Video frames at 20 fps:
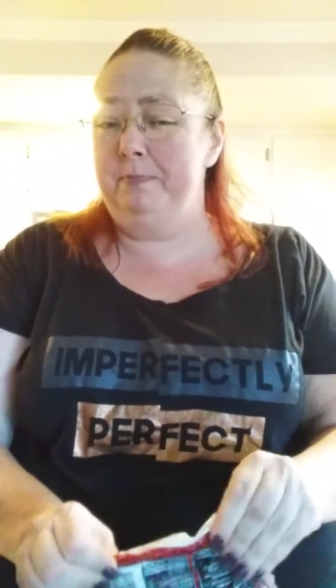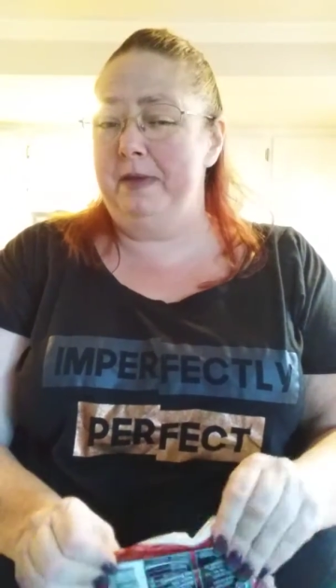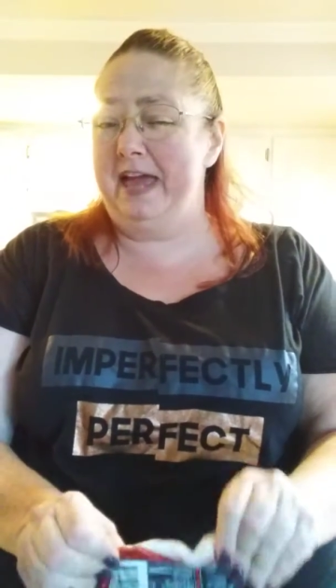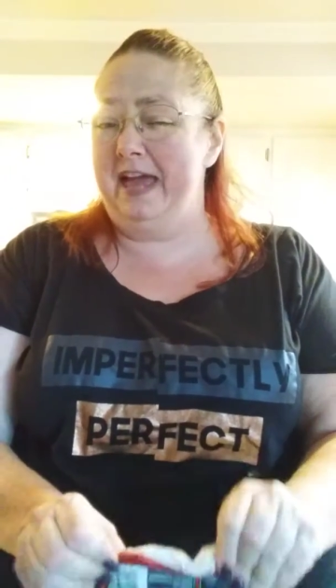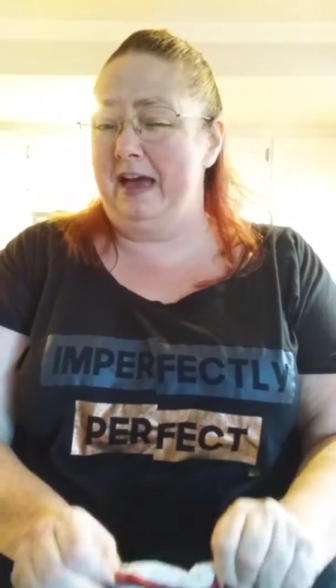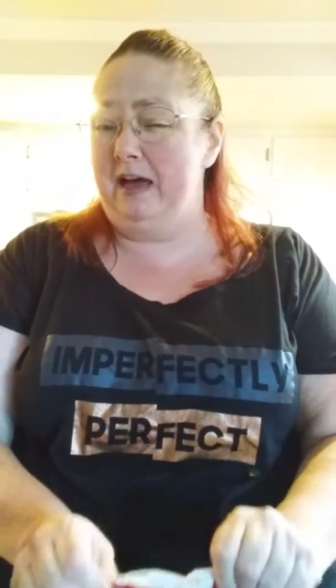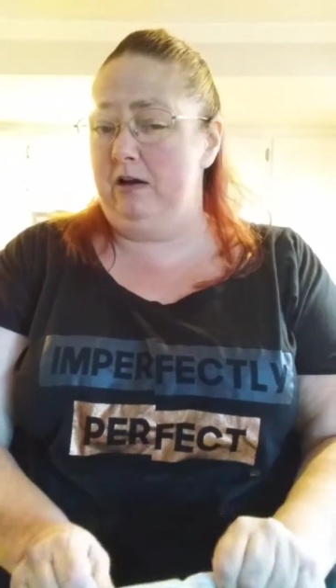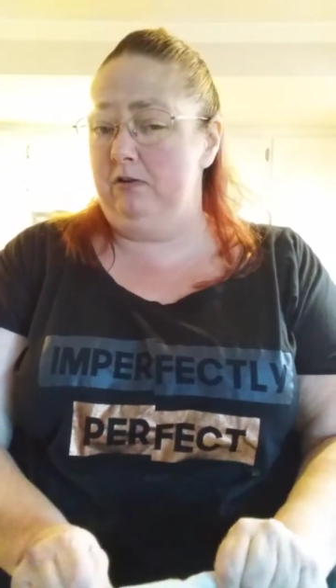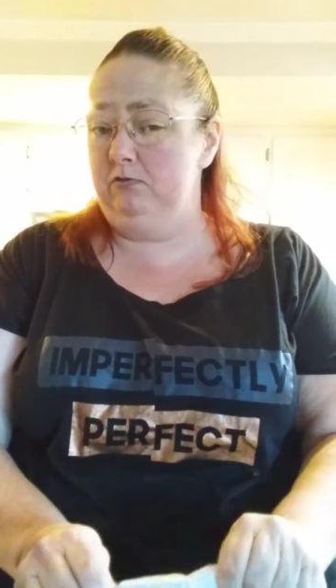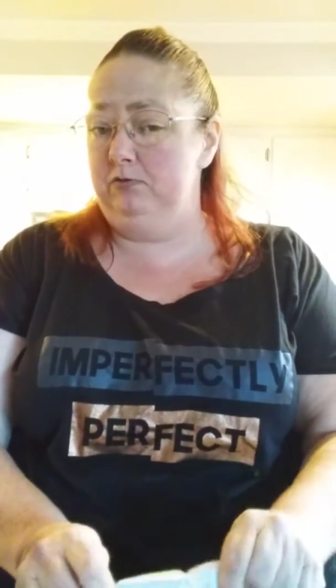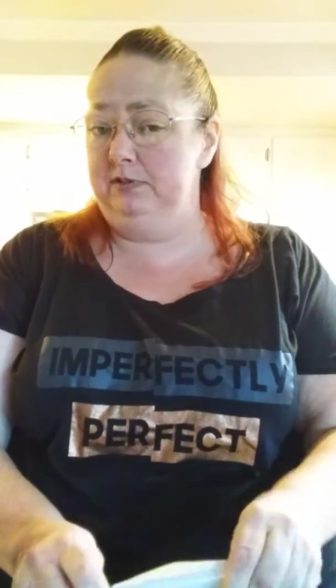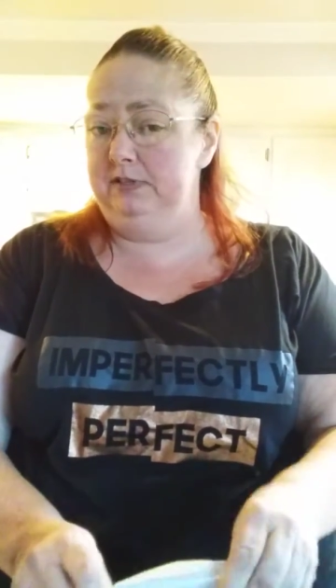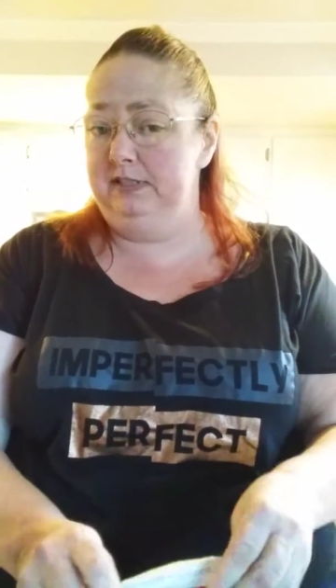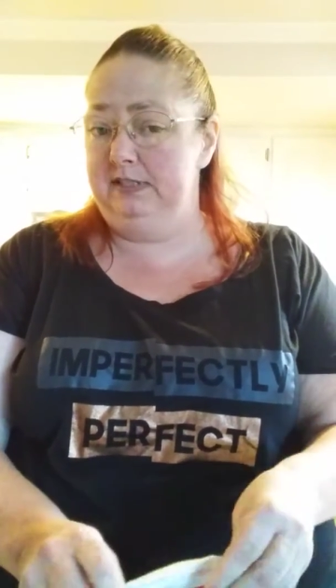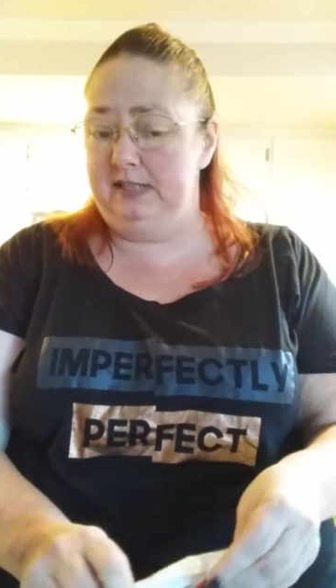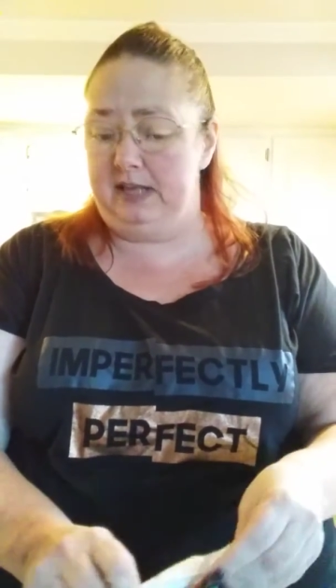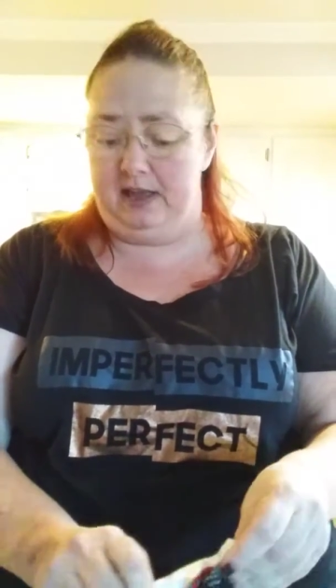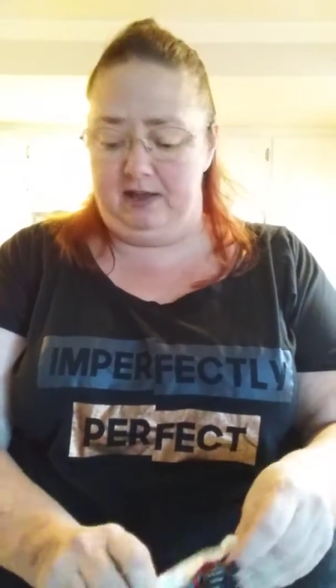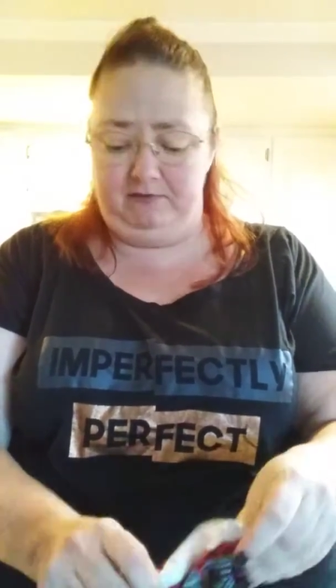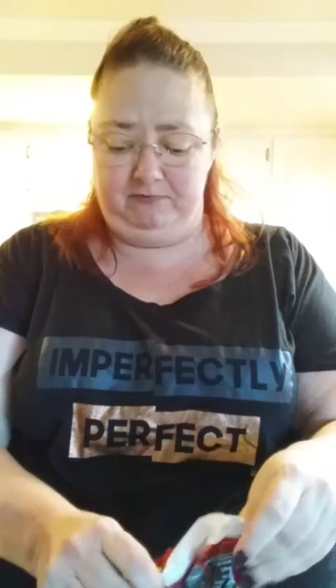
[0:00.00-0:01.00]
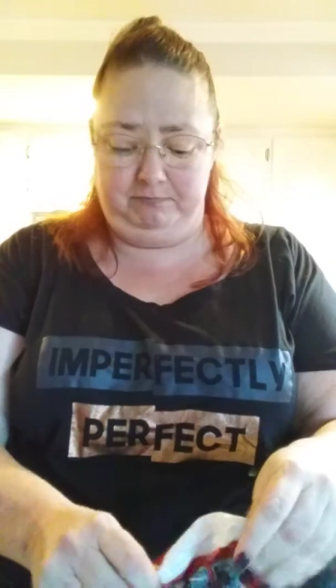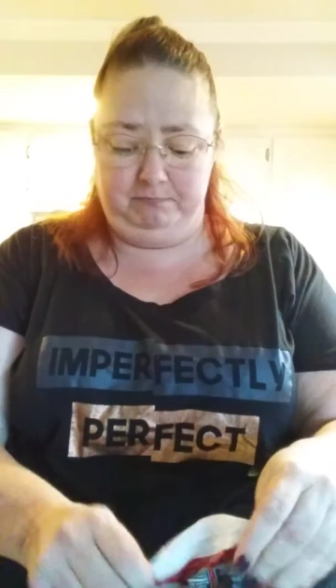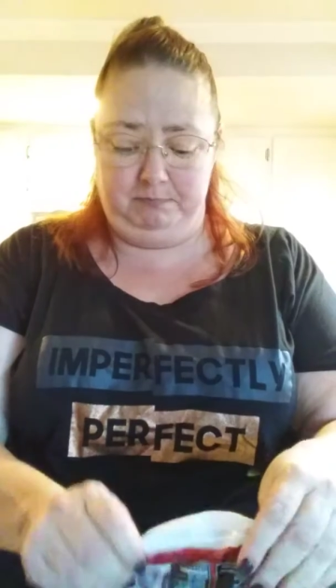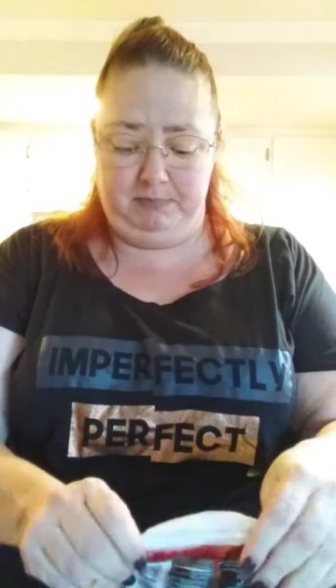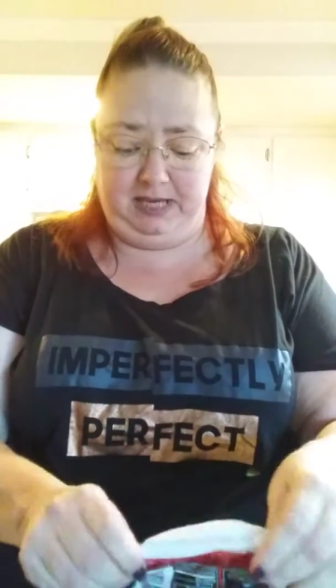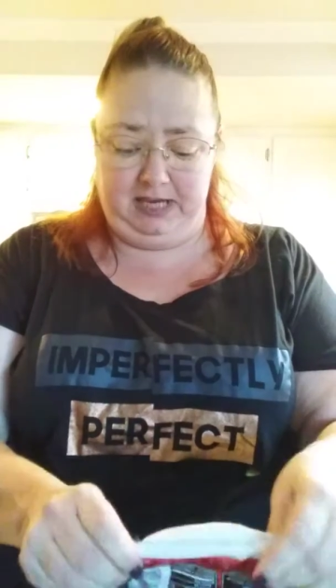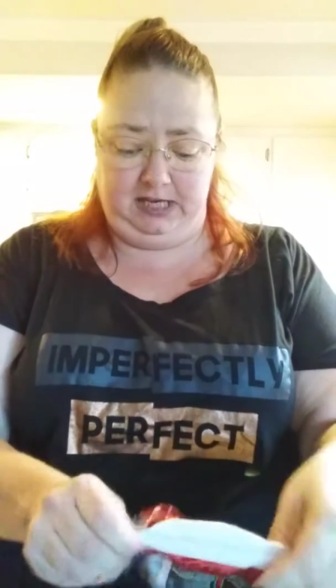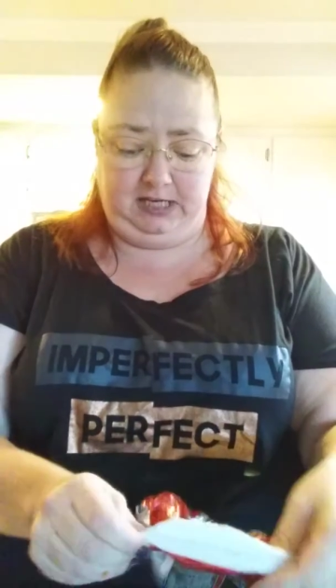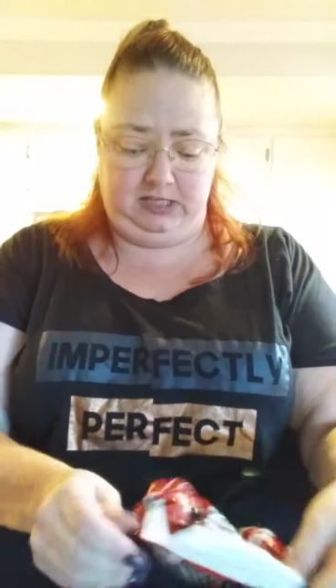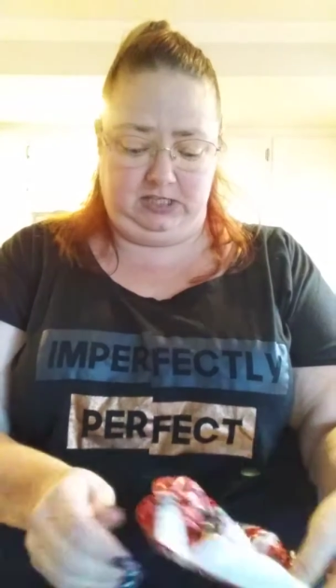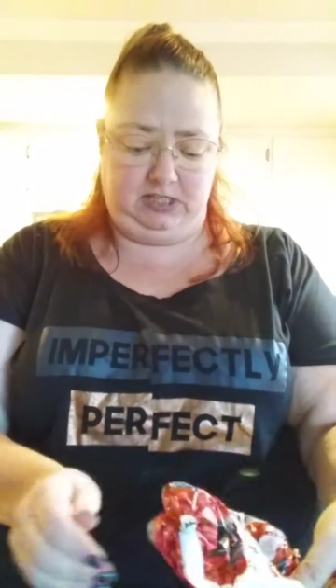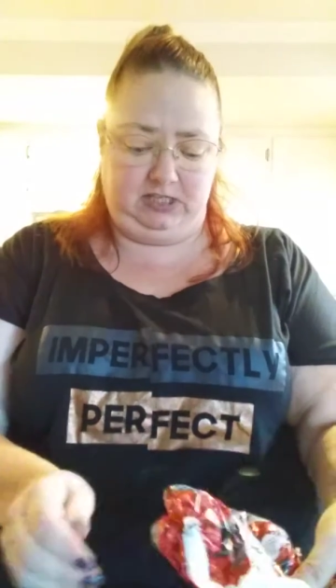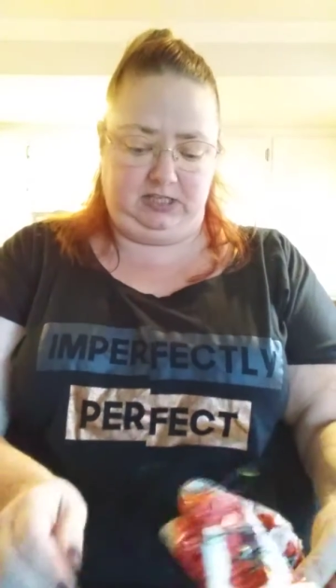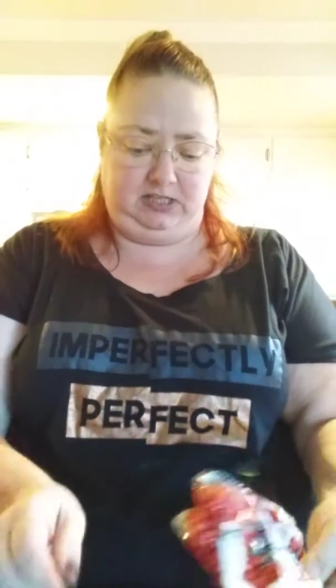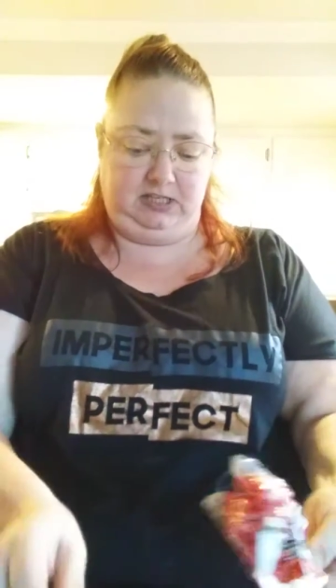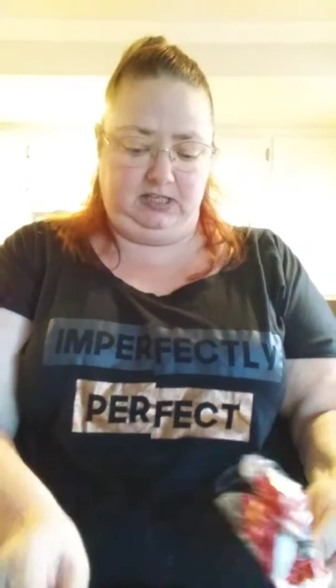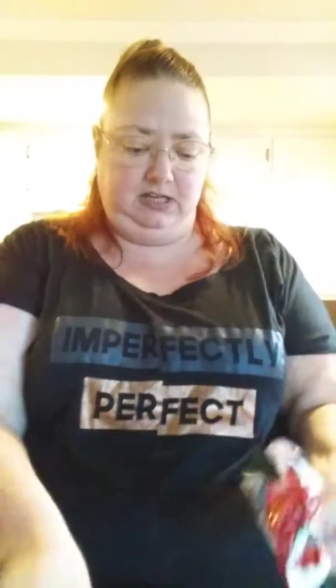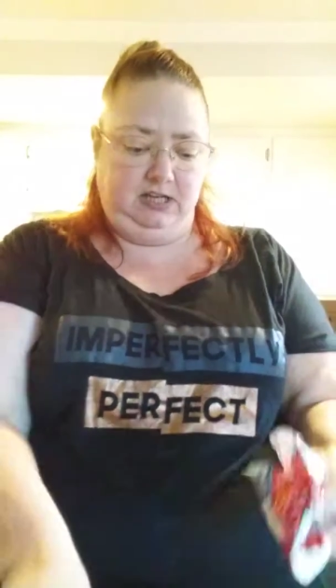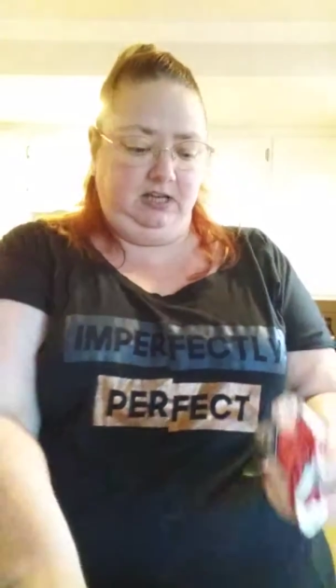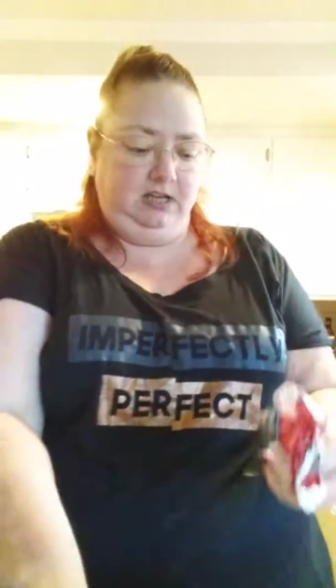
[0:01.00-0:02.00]
pounds of meat
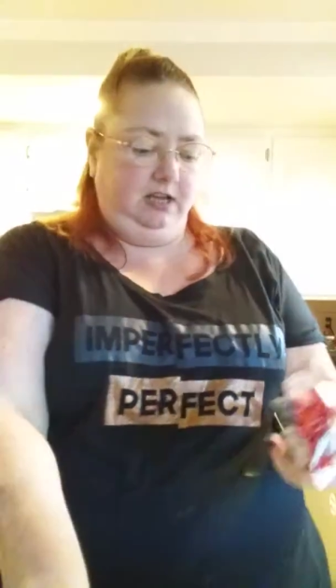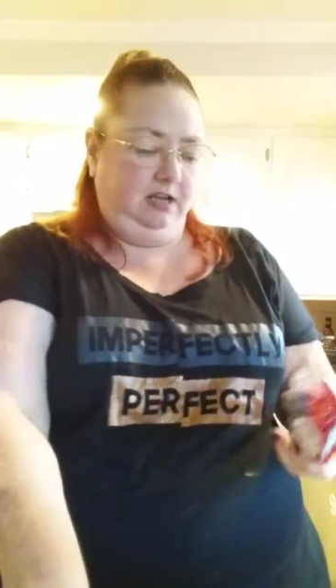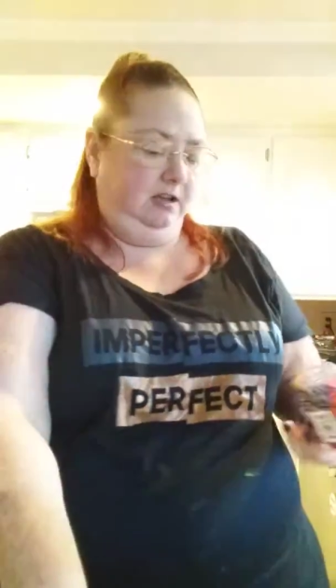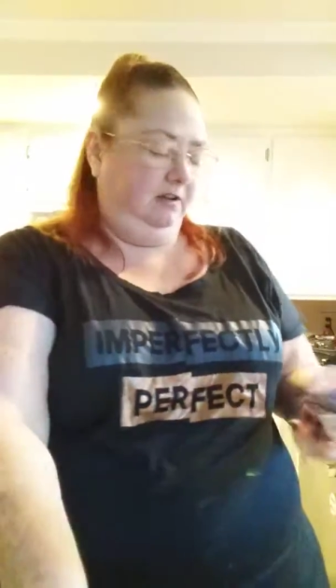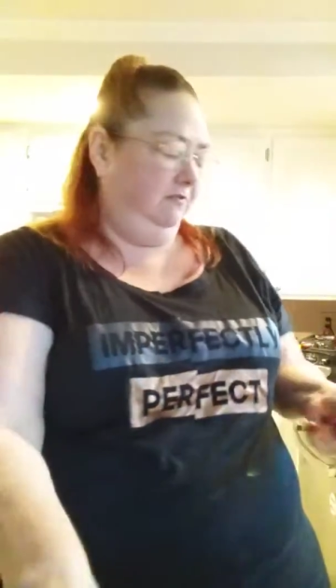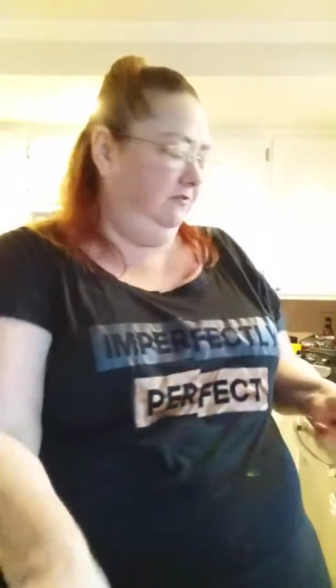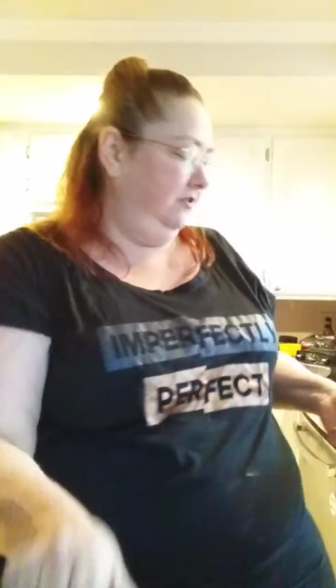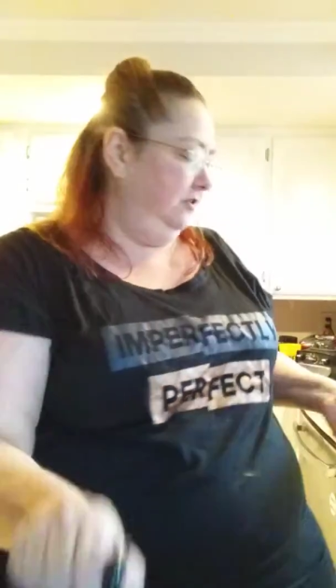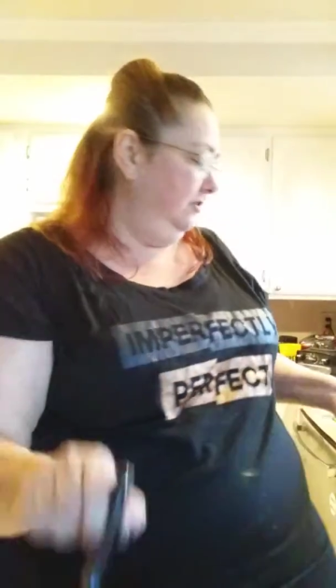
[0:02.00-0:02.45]
for